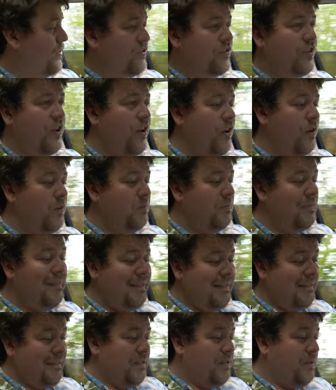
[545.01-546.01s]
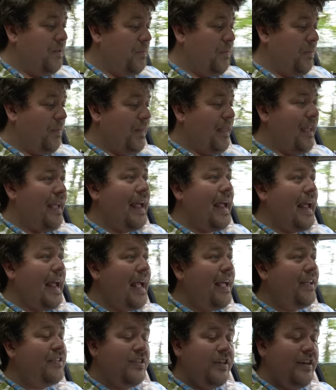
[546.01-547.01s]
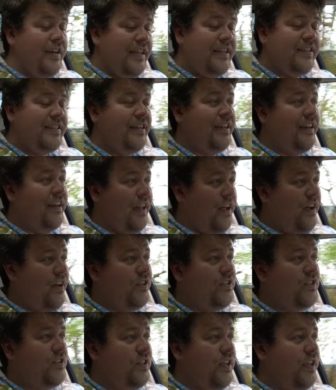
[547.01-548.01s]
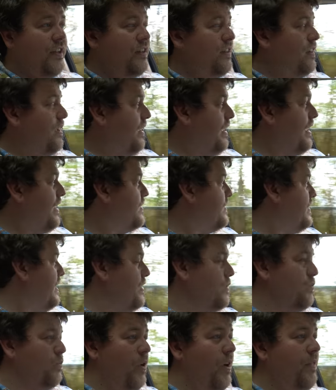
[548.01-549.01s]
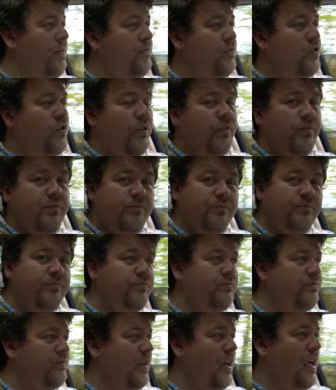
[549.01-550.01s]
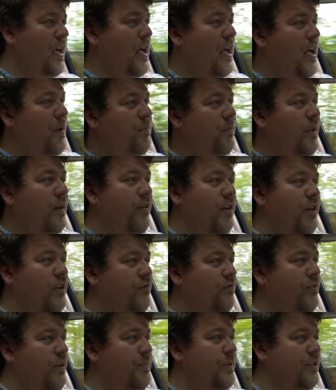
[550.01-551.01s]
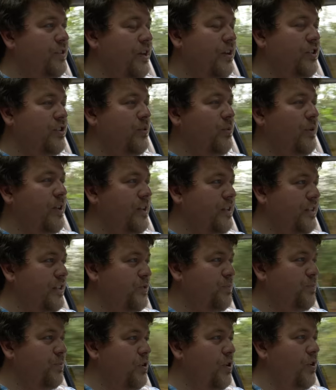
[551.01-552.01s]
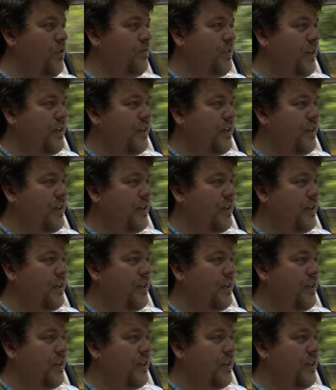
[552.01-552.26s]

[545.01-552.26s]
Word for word: So it has at least lasted, and I guess that's one sort of American reputation that we can disprove.